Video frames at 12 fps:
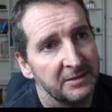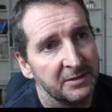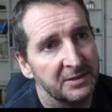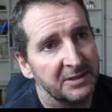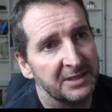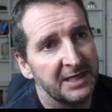
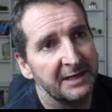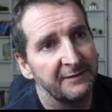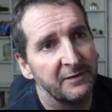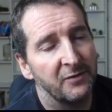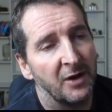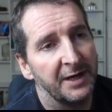Just seeing
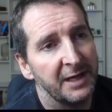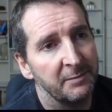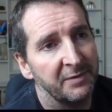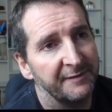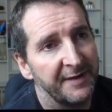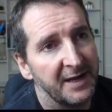if you've got any
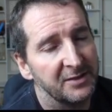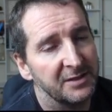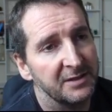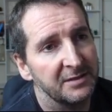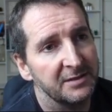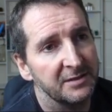
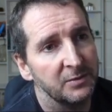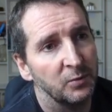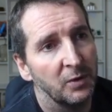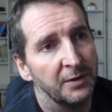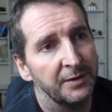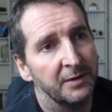imperfections and
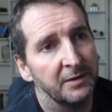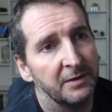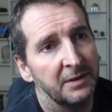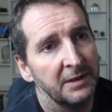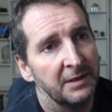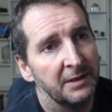
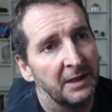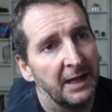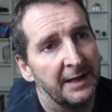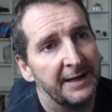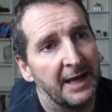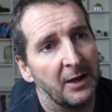whatnot.
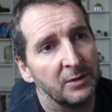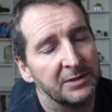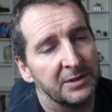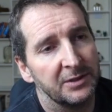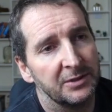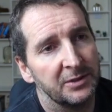And now what it's
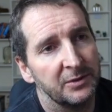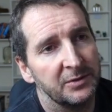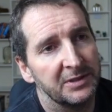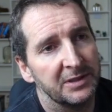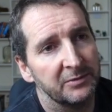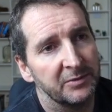going to do
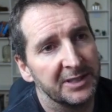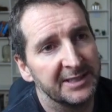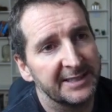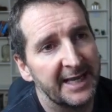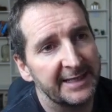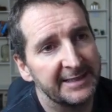is I'm going to
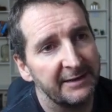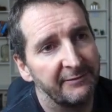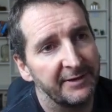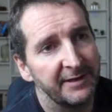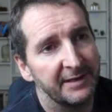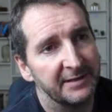set
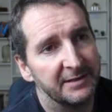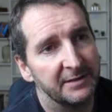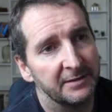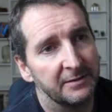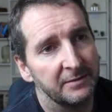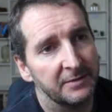everything
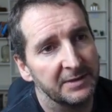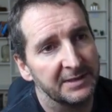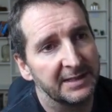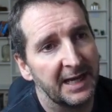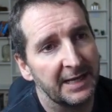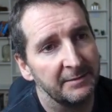to the
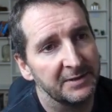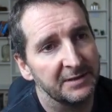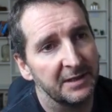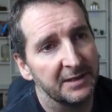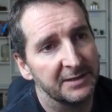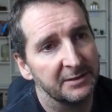same
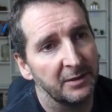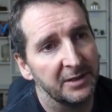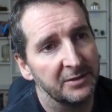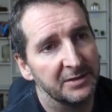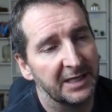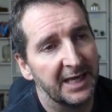size. So I
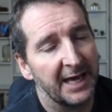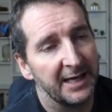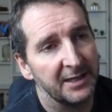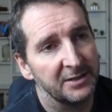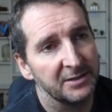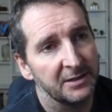used a
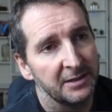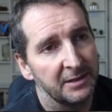gauge.